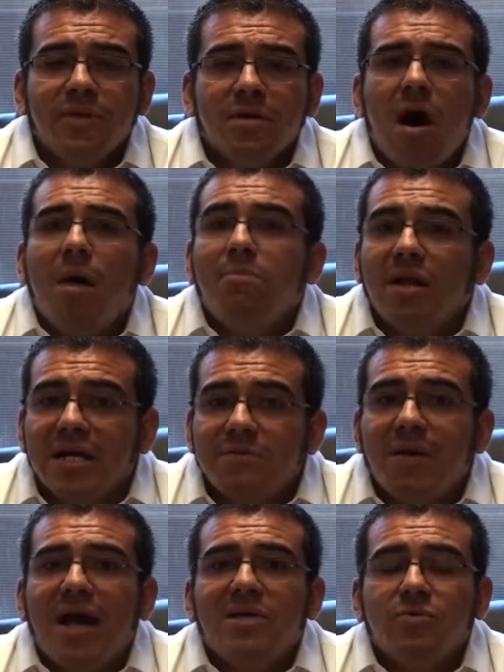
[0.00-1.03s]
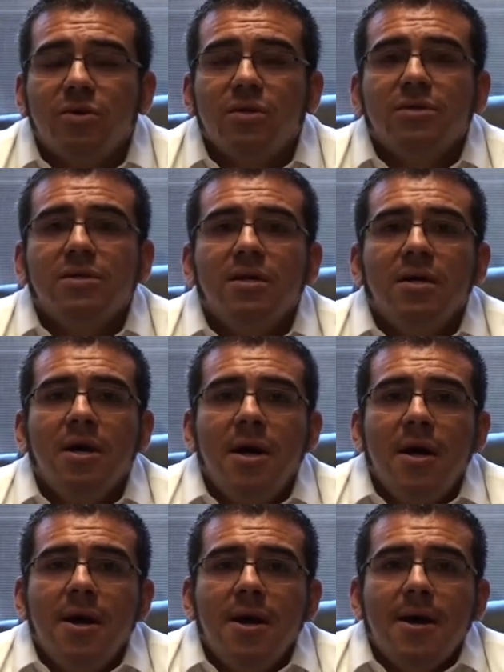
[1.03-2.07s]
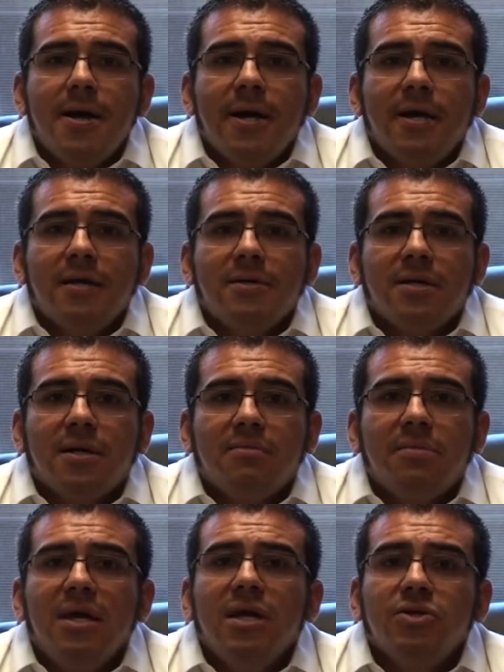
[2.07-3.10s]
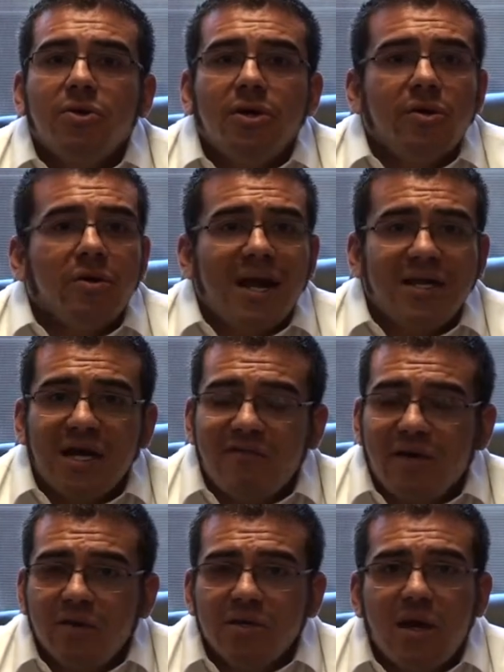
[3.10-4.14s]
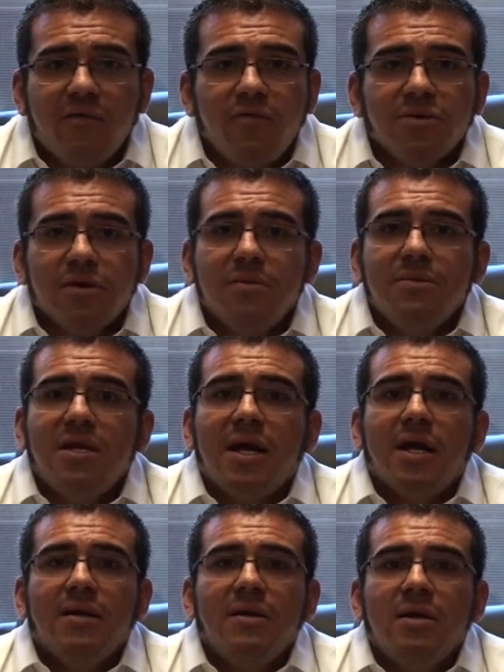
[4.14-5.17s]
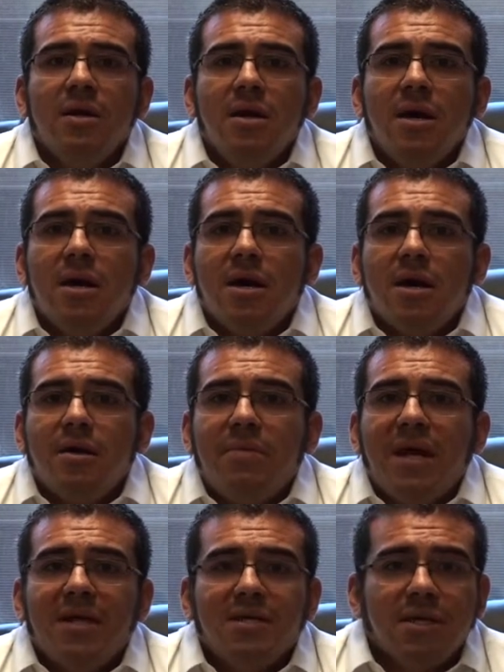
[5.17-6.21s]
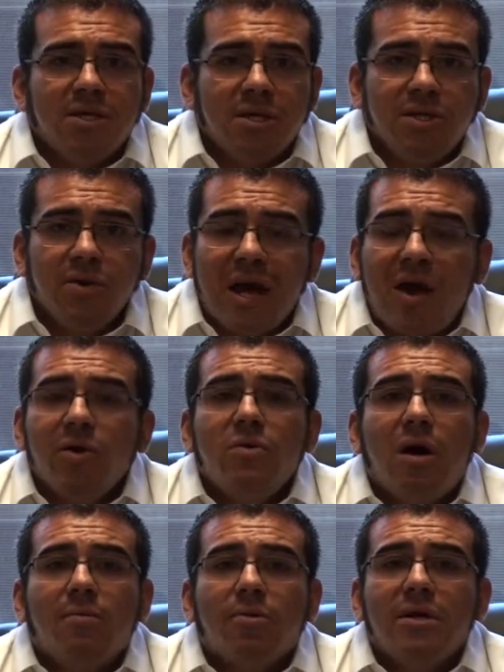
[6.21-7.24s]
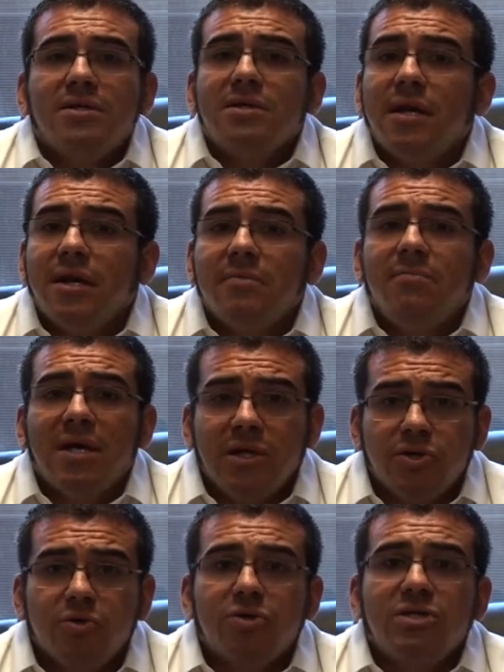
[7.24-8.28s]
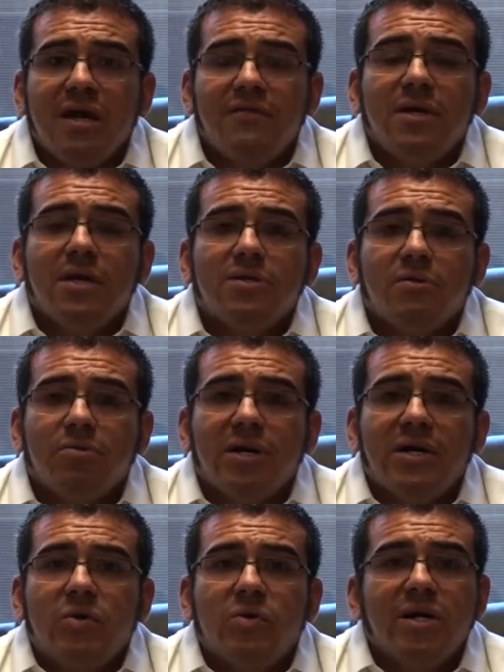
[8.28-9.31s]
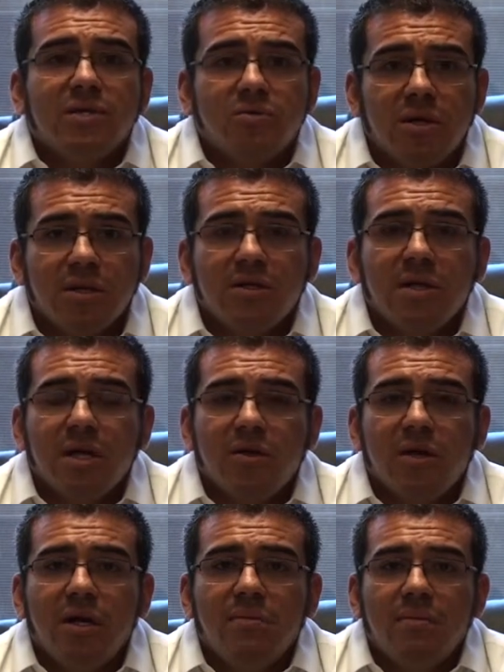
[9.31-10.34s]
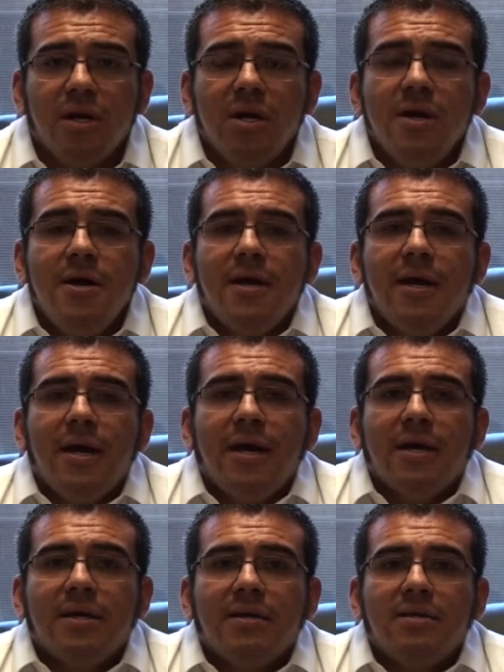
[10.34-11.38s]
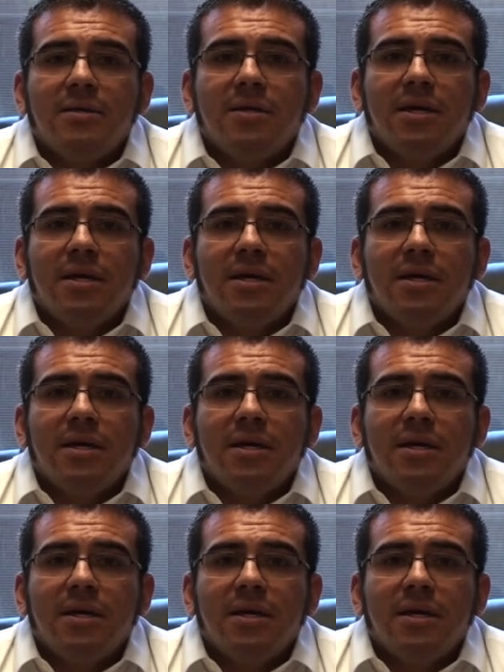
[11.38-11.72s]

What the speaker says: complex passwords, and making sure your antivirus softwares are up to date. Paying attention to how you operate, making sure safety is your priority as well as security, and